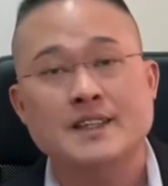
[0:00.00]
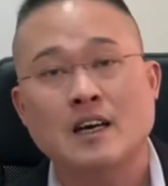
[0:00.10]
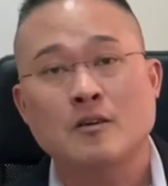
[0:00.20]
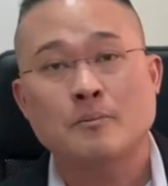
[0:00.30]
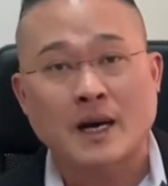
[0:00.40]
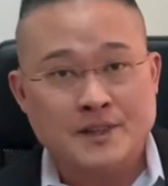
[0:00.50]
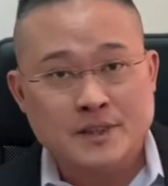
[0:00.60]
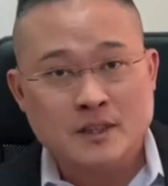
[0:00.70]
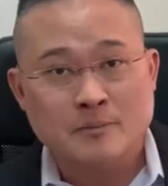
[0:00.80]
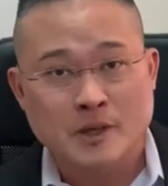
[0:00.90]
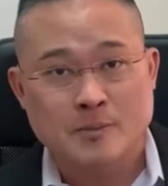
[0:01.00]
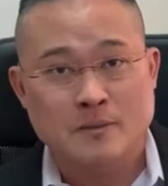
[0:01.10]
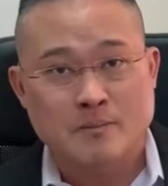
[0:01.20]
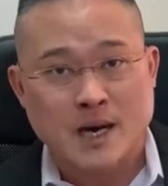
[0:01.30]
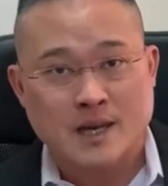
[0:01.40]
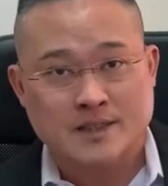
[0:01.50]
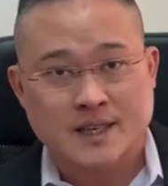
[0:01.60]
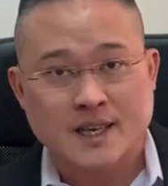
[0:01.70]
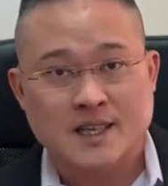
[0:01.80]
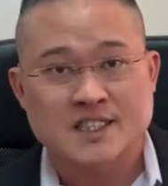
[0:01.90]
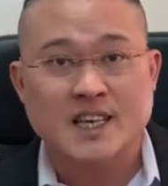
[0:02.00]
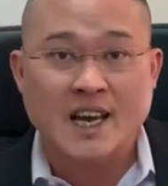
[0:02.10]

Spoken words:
down bundle may be marked as